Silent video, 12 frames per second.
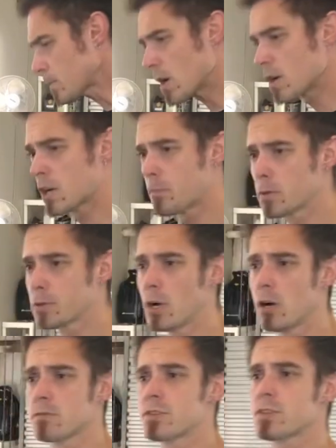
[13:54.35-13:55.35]
A couple
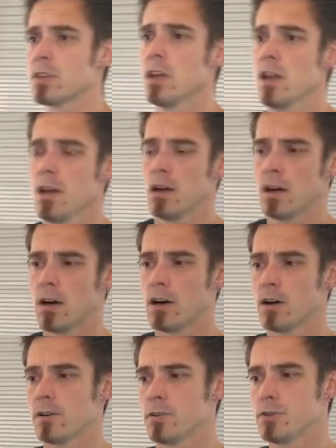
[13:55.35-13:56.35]
don'ts.
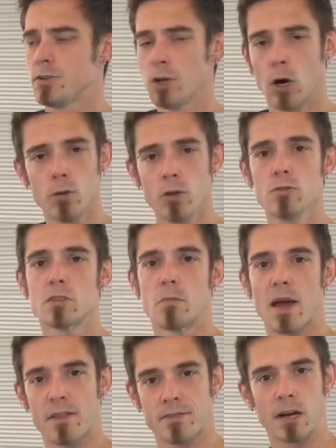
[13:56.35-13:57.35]
Don't use a
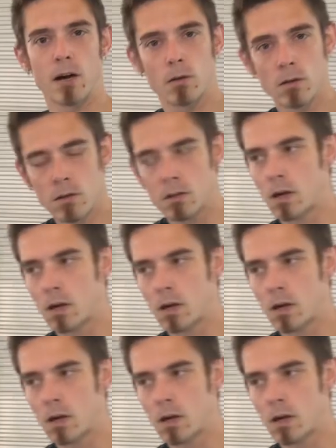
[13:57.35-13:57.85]
bath towel.